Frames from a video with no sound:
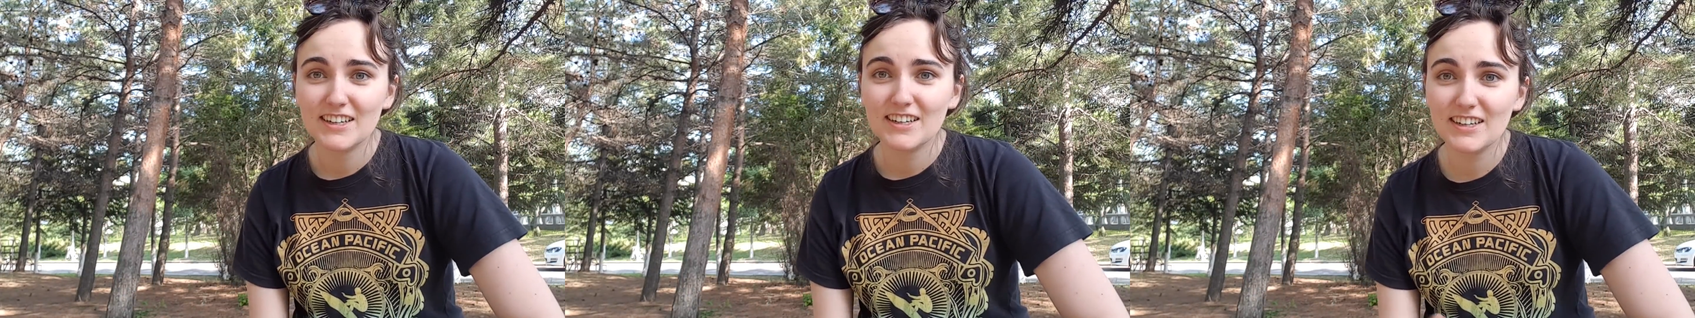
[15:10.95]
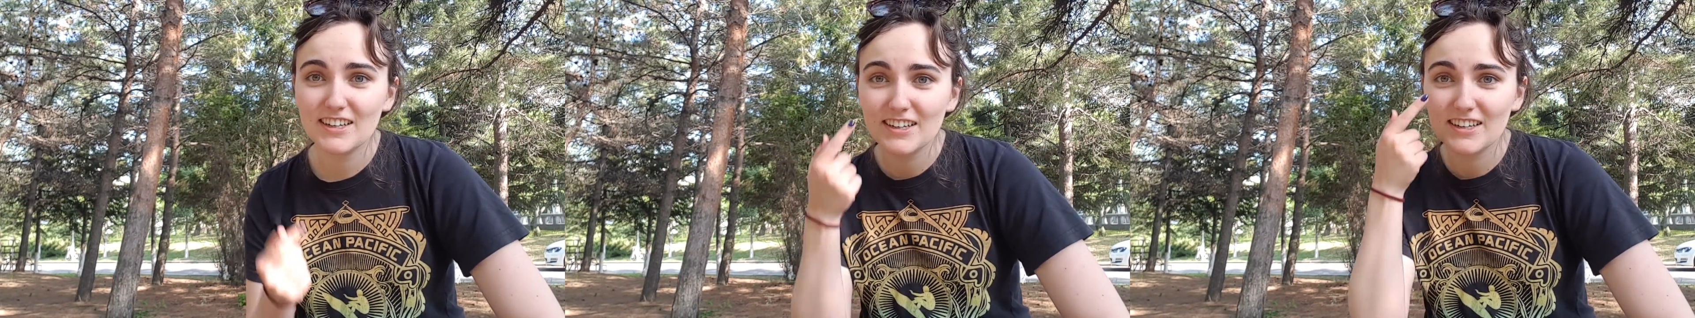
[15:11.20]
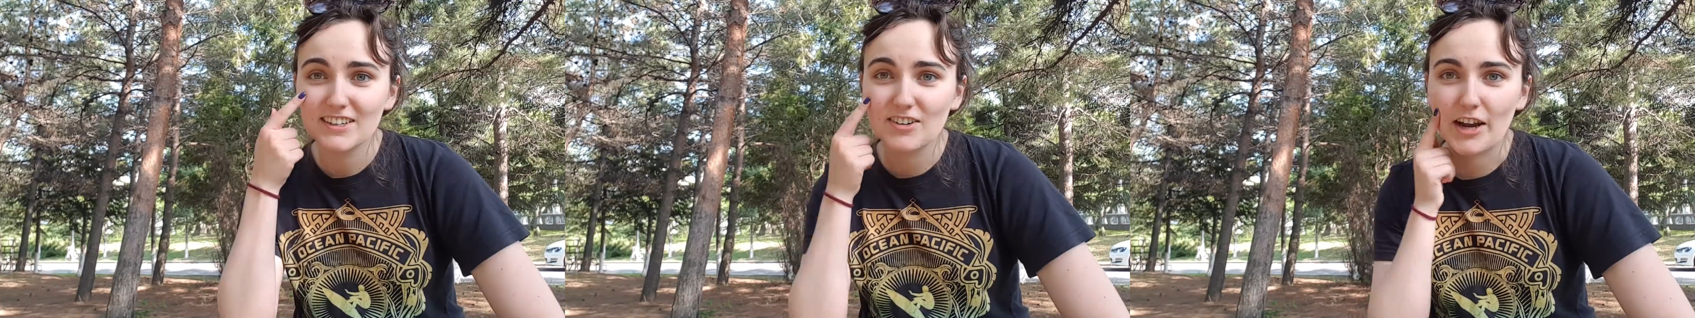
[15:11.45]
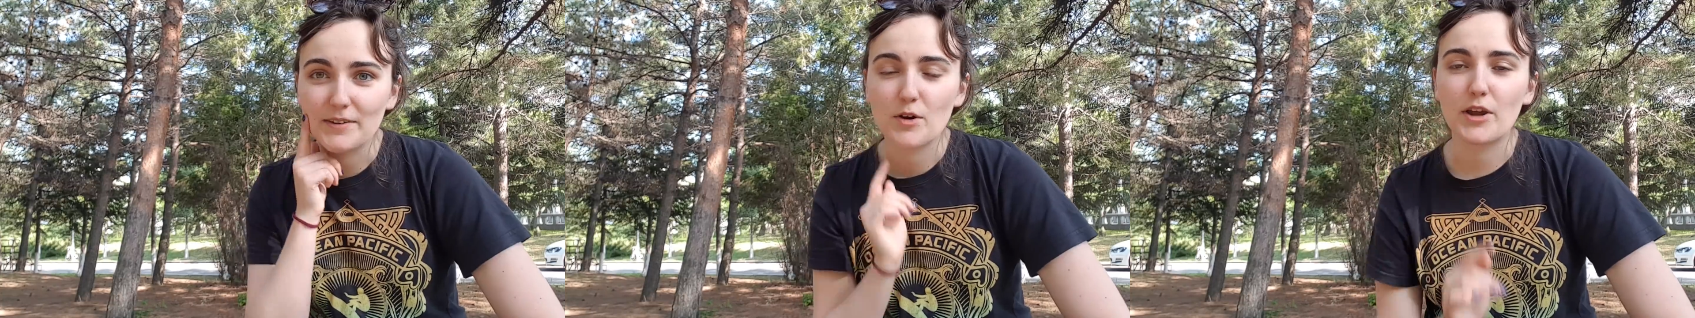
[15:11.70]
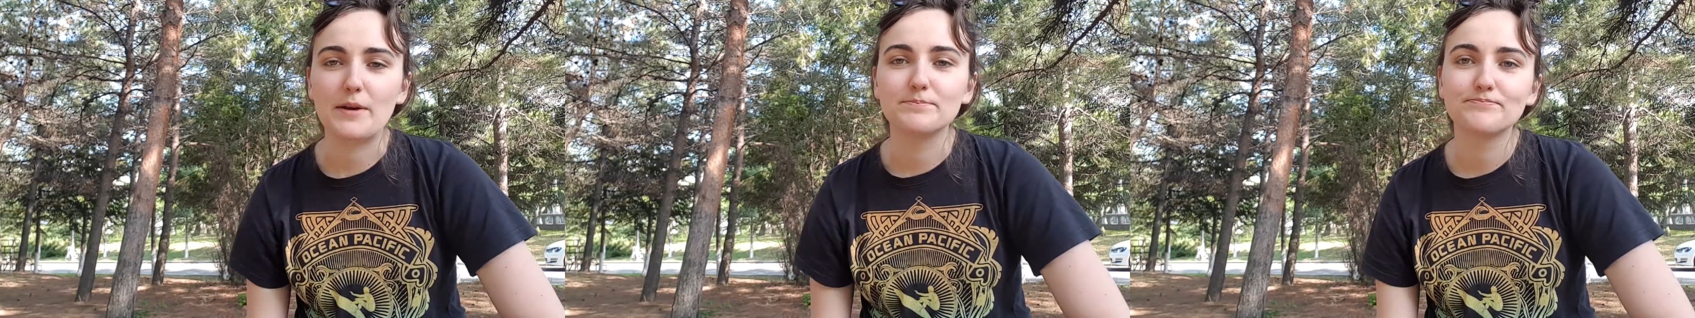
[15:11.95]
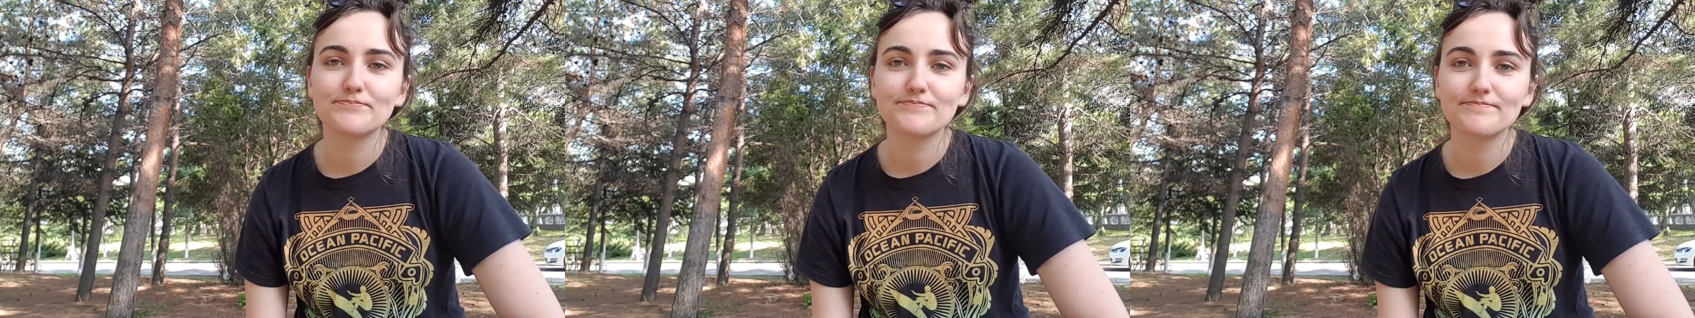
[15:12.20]
Cry. Okay.
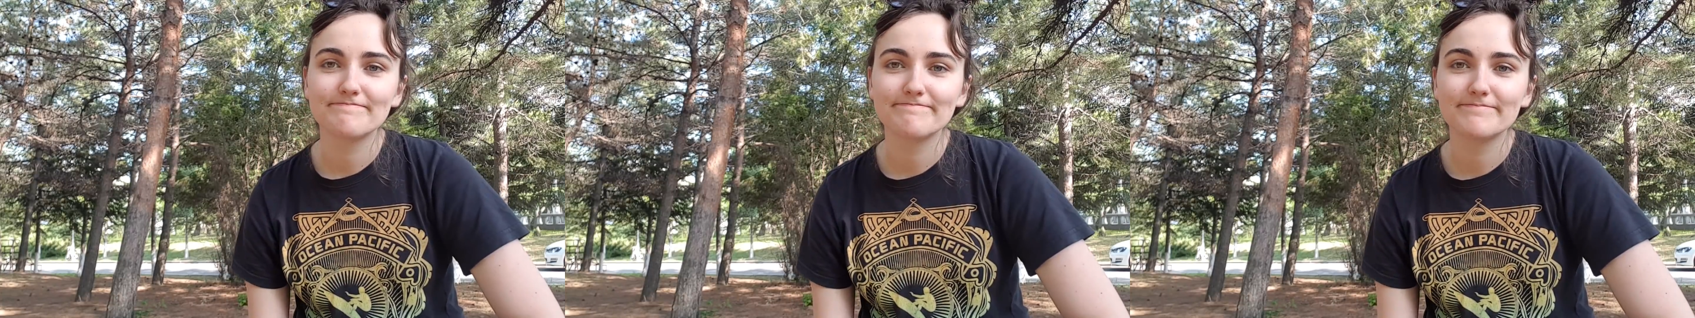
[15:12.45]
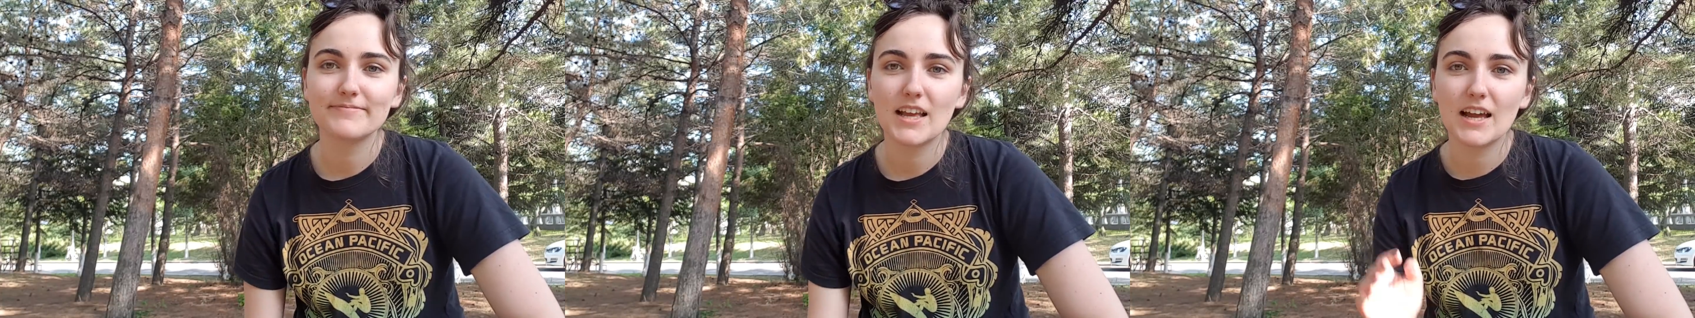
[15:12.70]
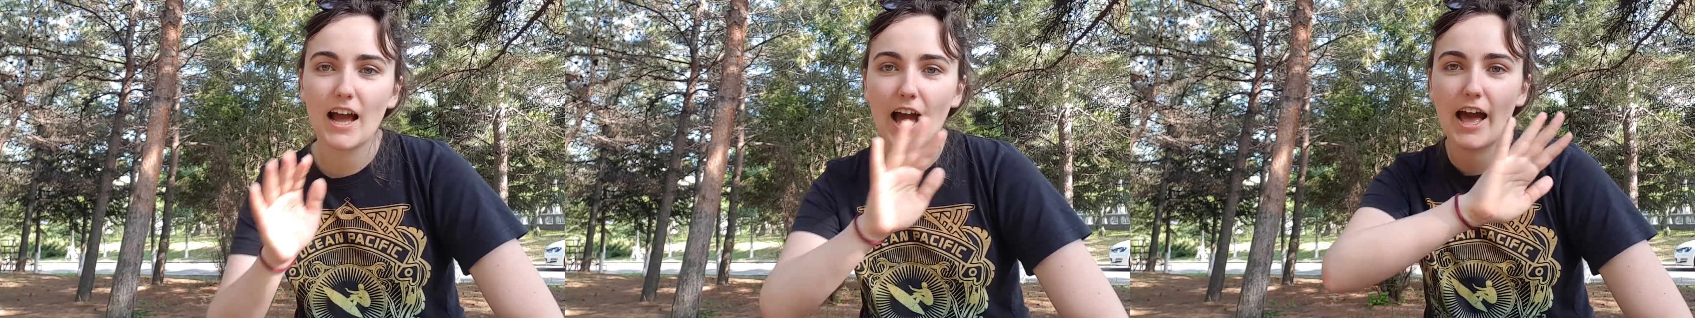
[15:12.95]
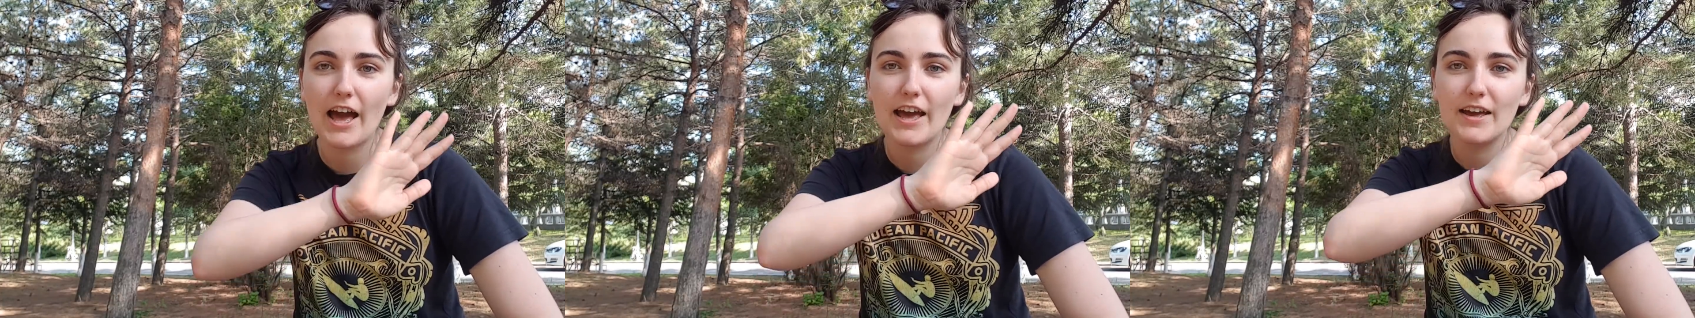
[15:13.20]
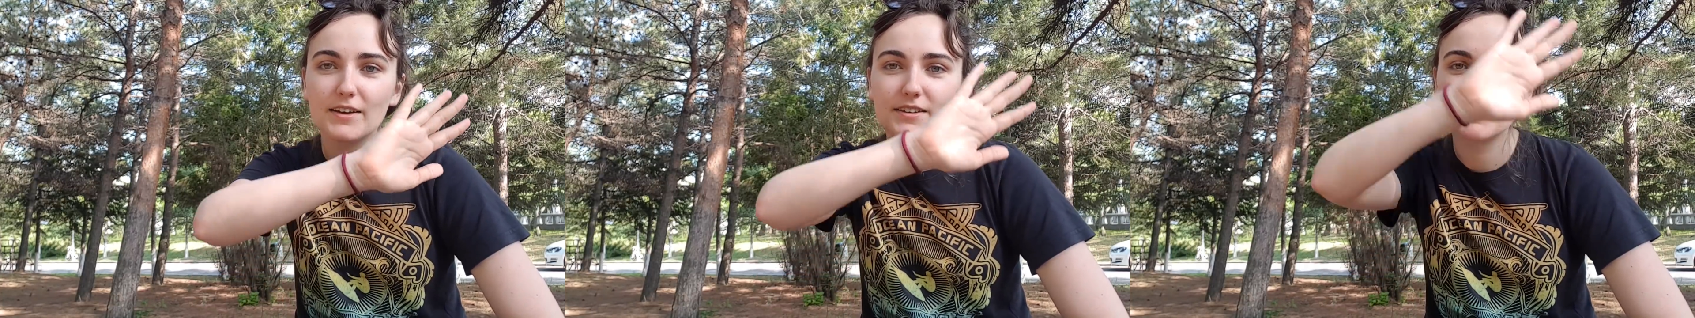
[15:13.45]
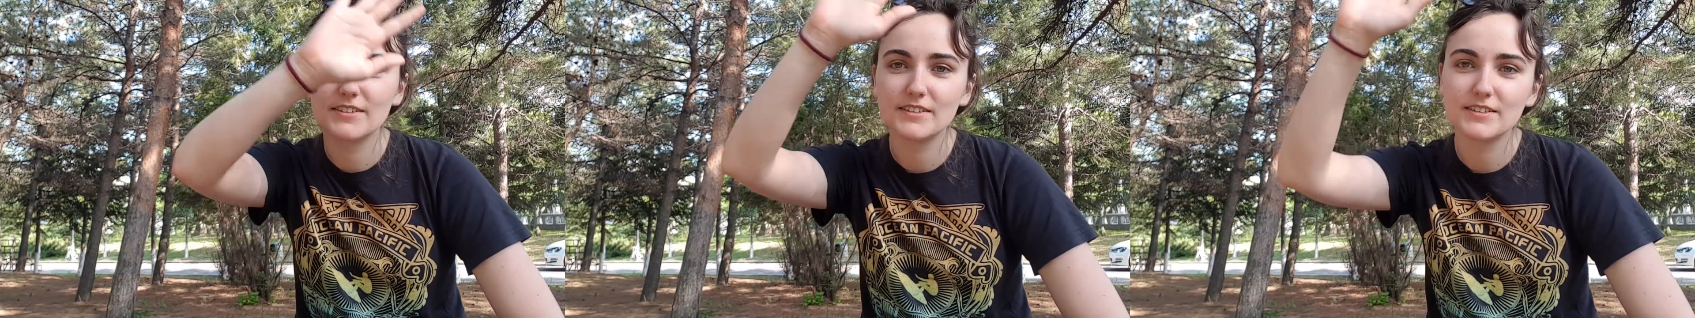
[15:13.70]
I
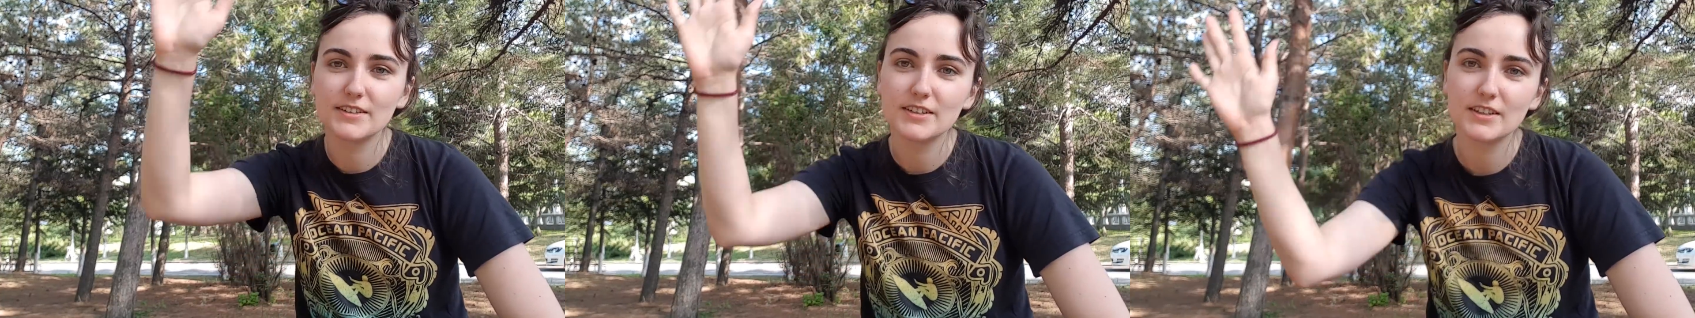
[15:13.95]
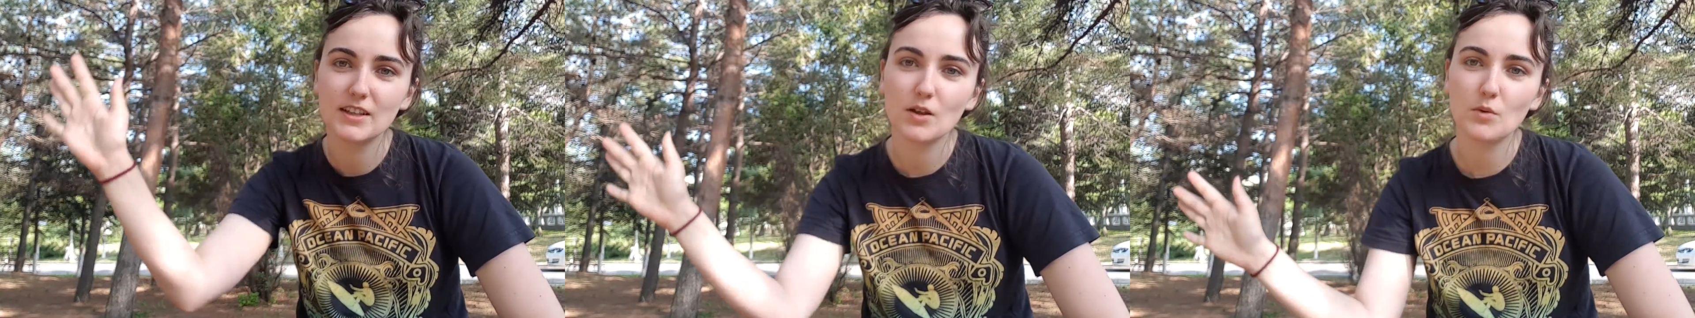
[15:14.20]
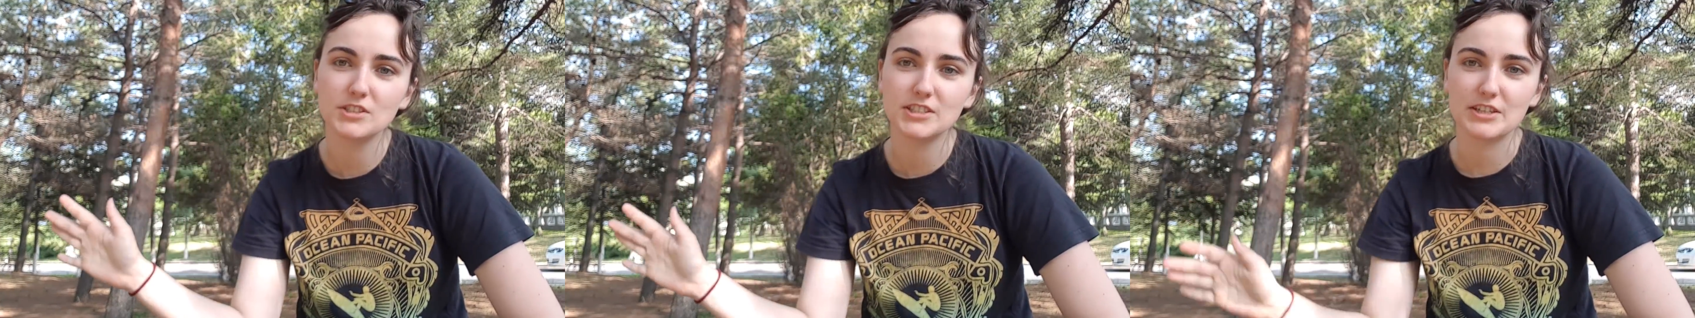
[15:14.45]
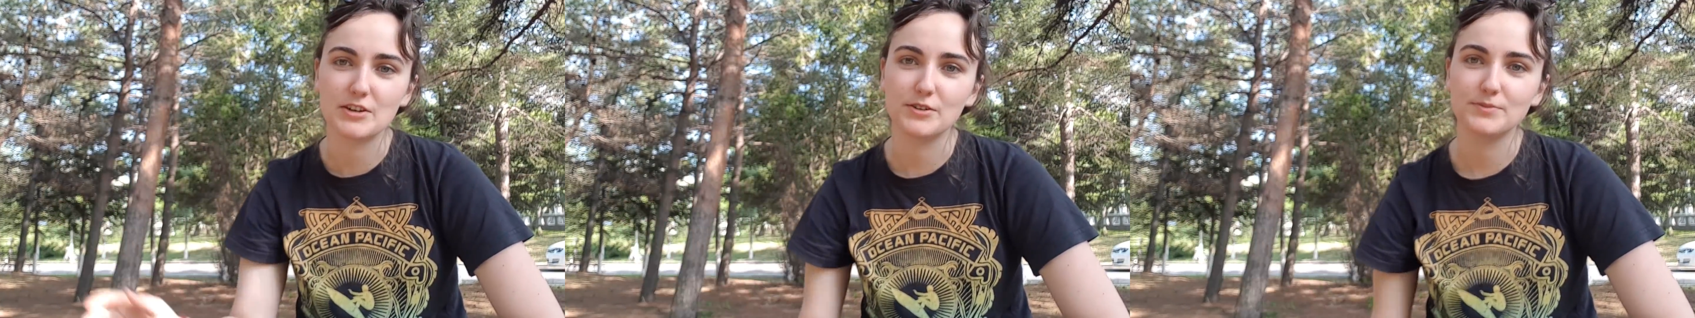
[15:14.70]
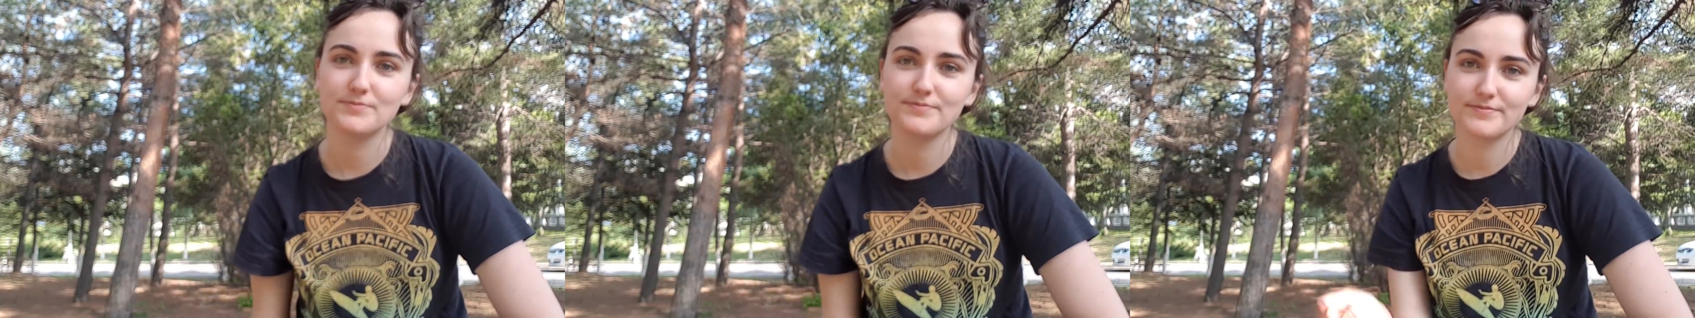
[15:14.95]
will see you